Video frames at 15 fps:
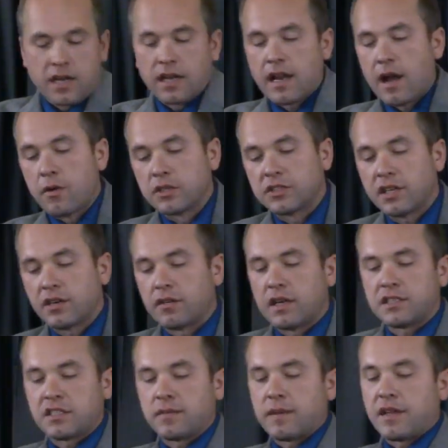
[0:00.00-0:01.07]
And now what's
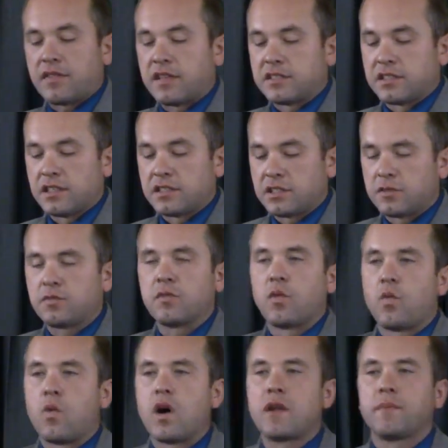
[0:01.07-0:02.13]
interesting about this is the
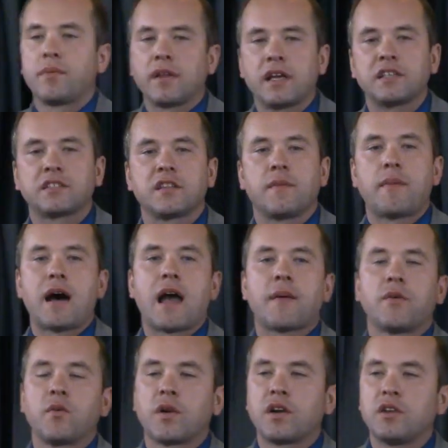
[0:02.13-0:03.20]
one place in the
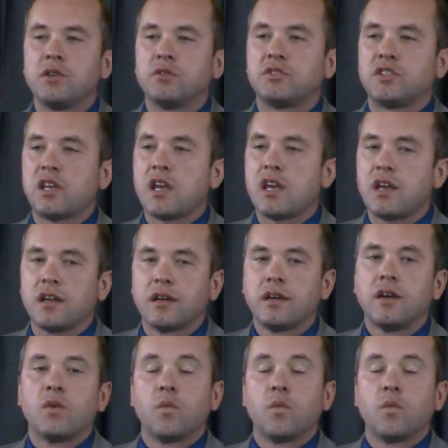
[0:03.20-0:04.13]
Bible where you see